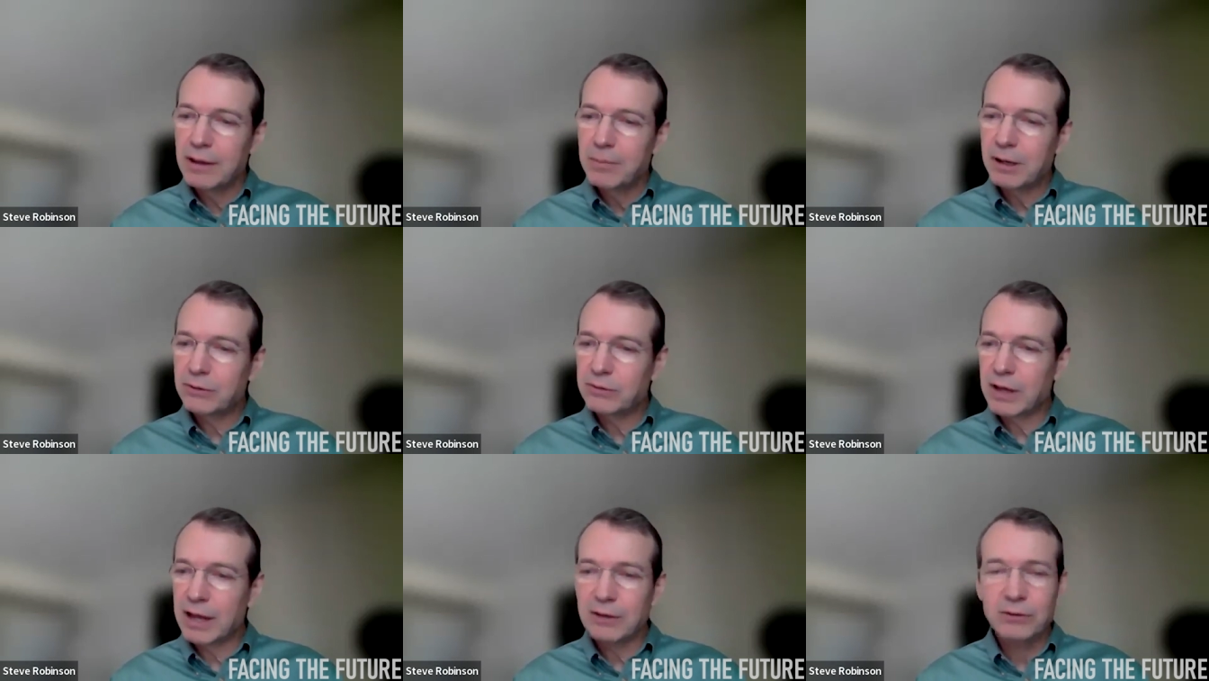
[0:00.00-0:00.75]
because
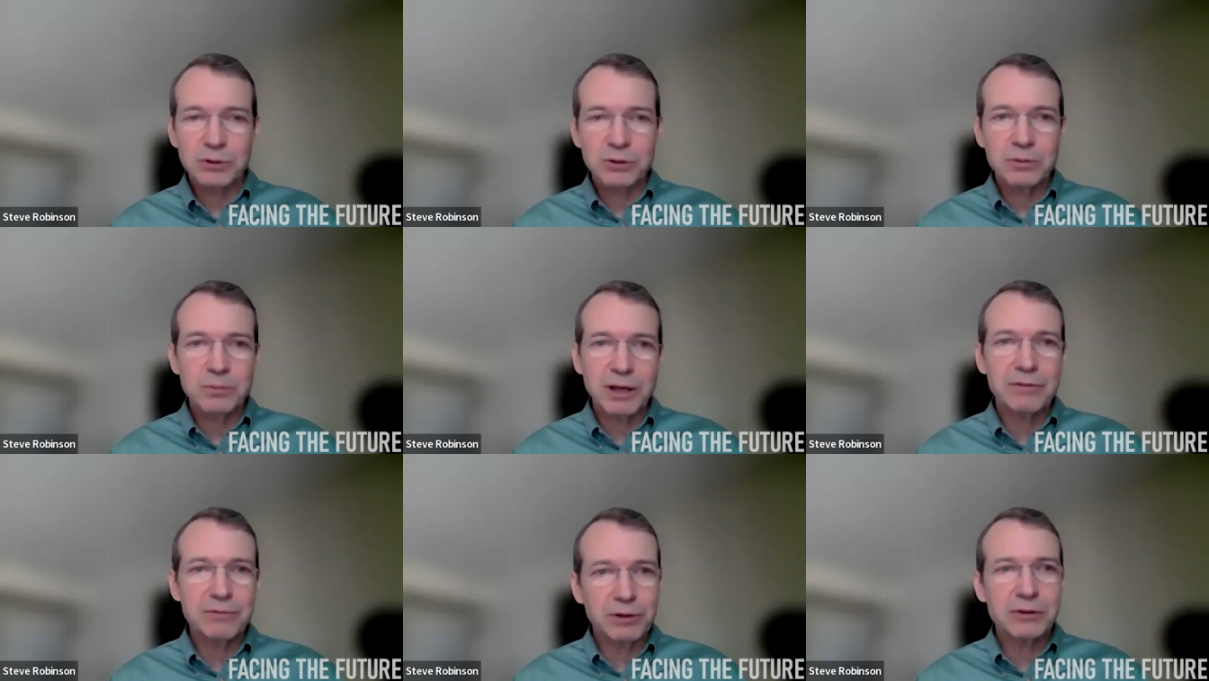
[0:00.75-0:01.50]
they assumed that
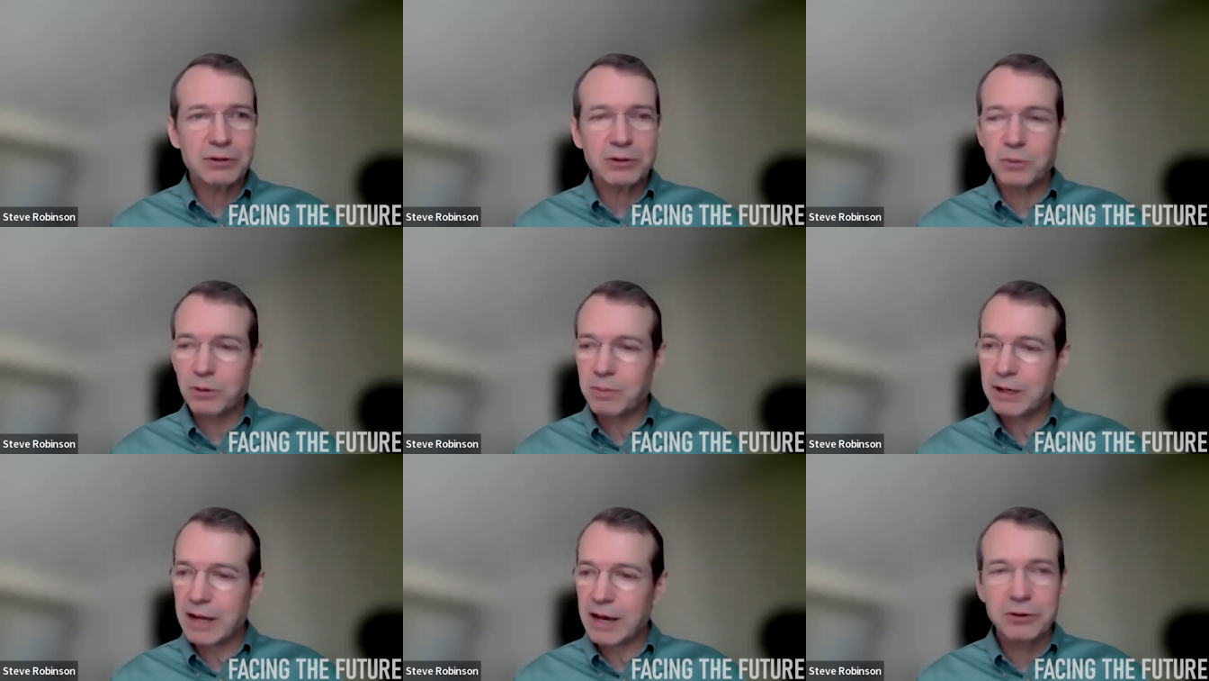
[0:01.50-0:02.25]
inflation would
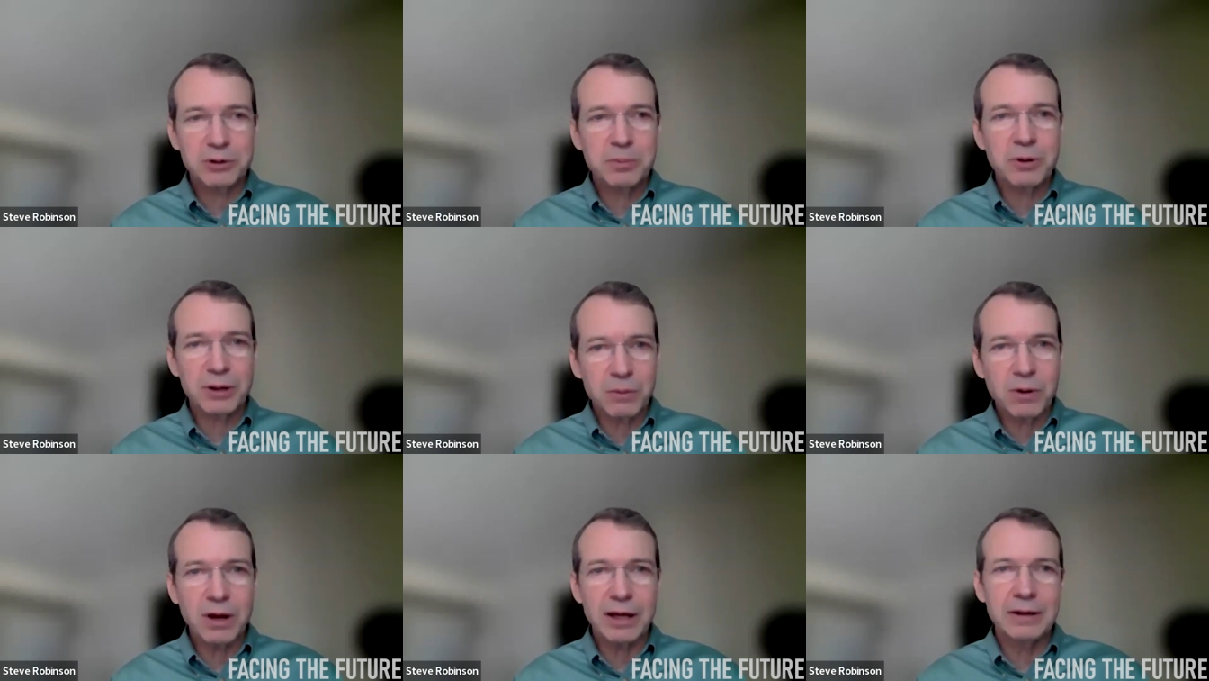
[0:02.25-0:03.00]
be down to
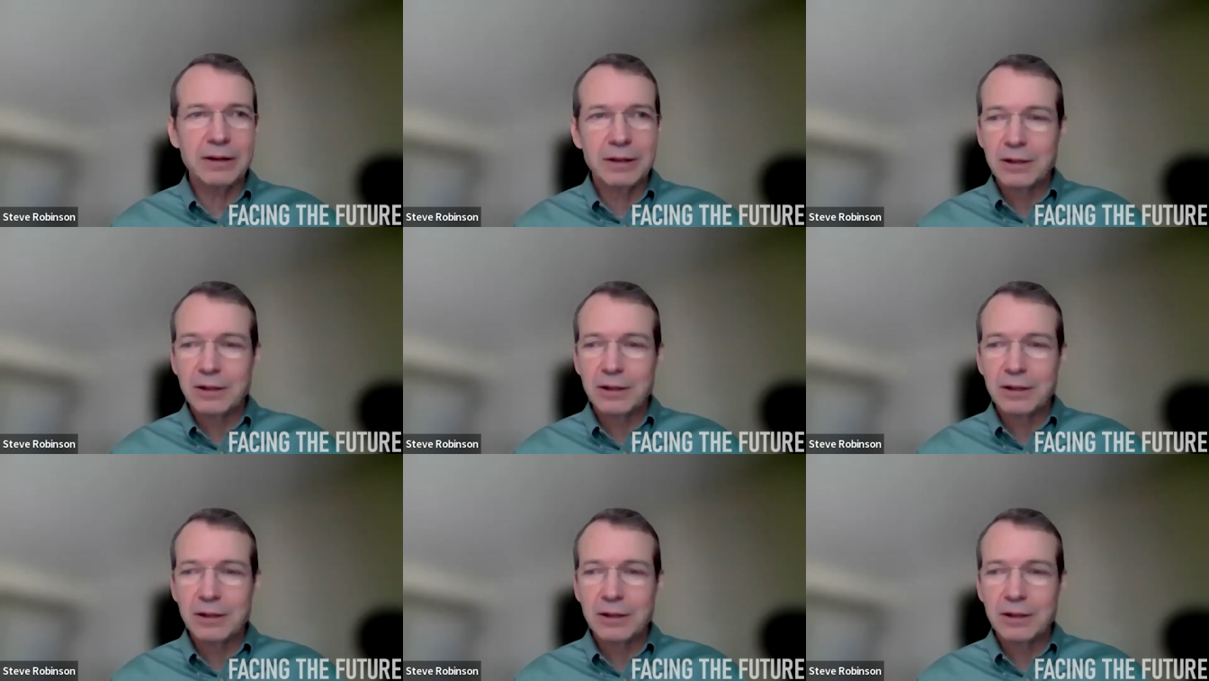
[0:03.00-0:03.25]
2.1.